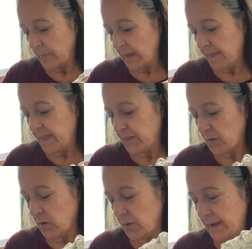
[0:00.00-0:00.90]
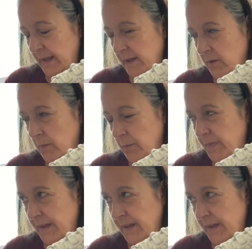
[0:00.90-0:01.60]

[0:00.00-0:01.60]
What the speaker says: I think they're called Echo